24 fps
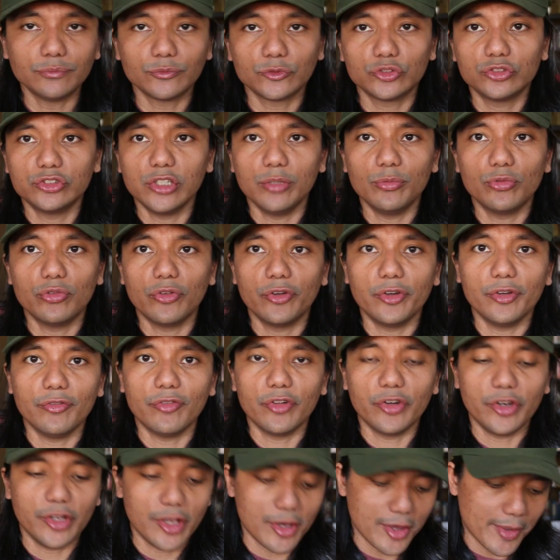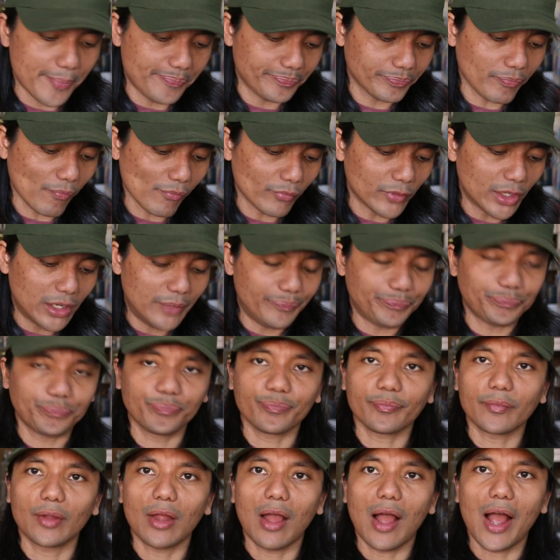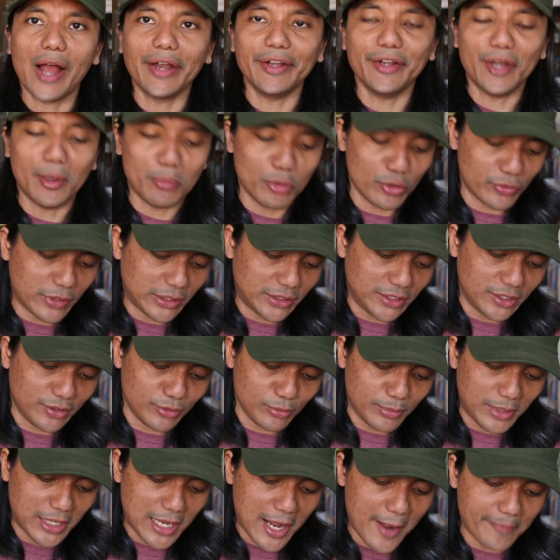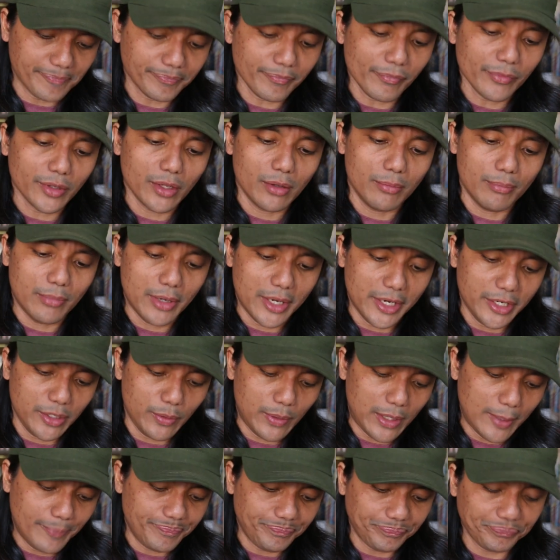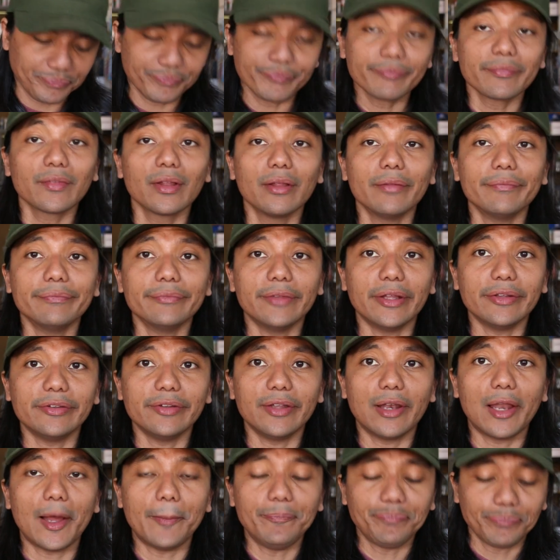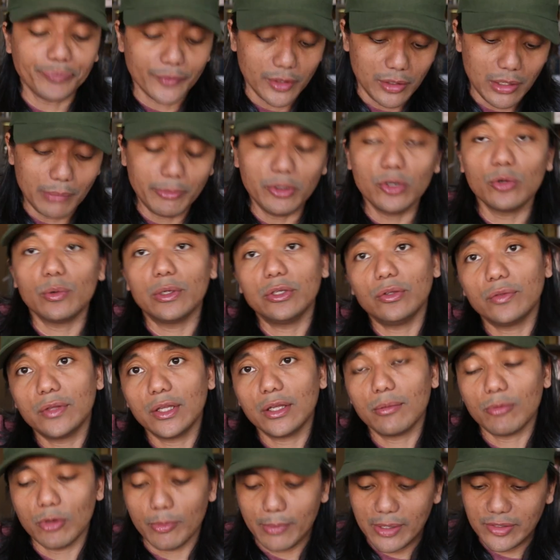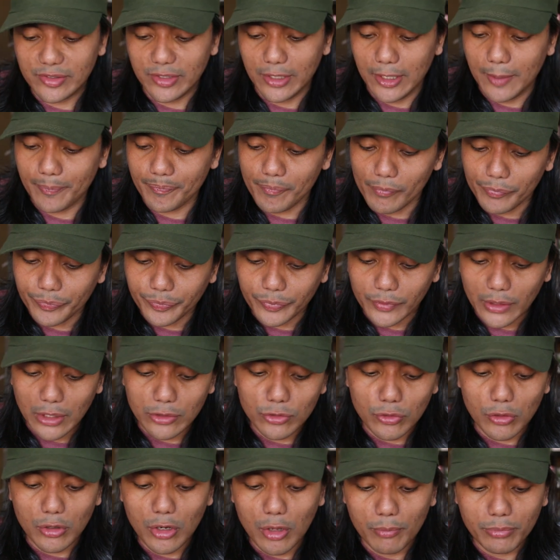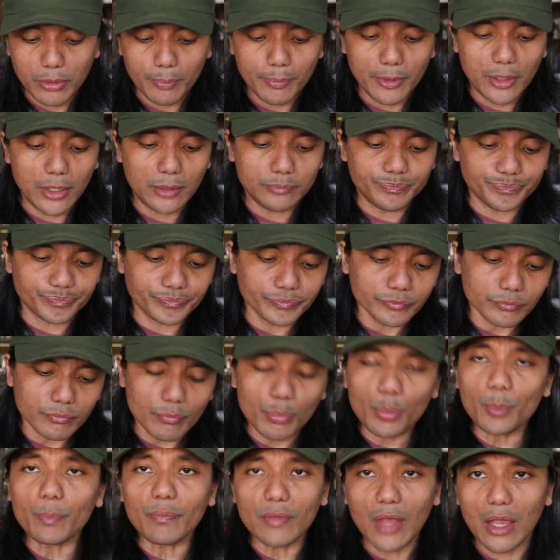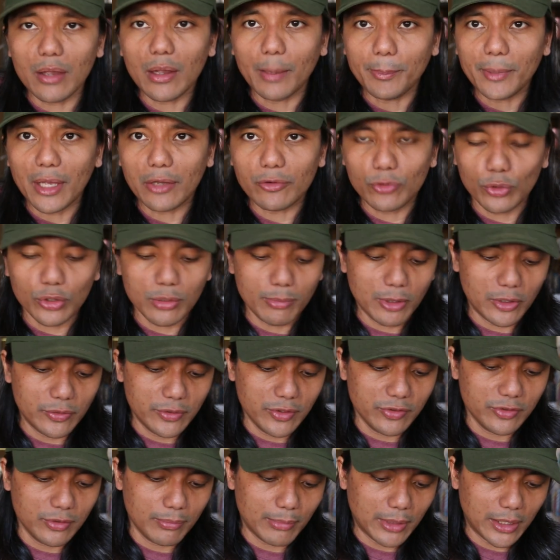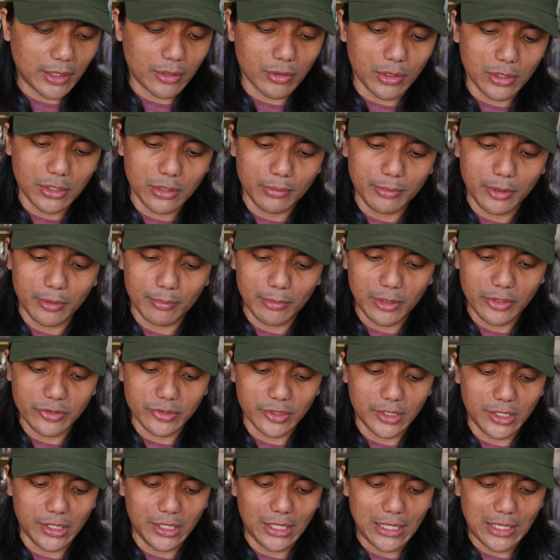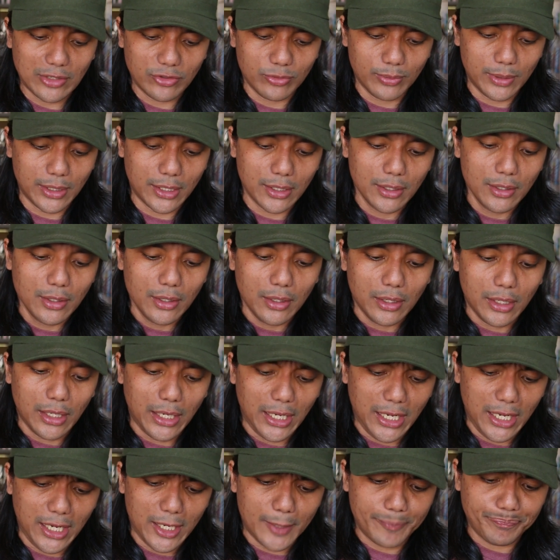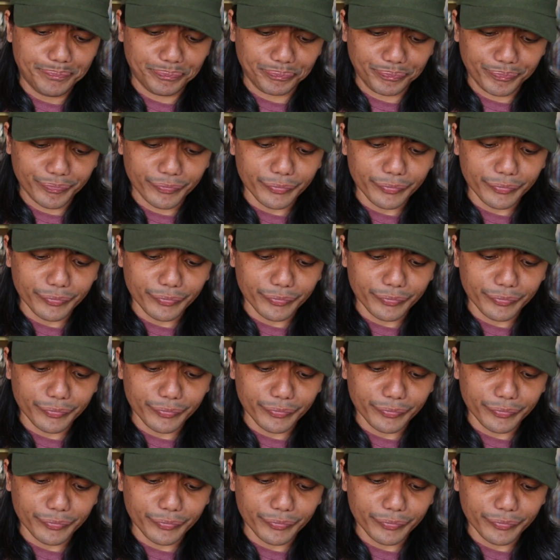Seems very, very undemocratic to me lah. But anyway, that's it lah. Let me know what you think about Maszlee. I know a lot of people, I wrote about this in my column in Malaysia Kini last week, and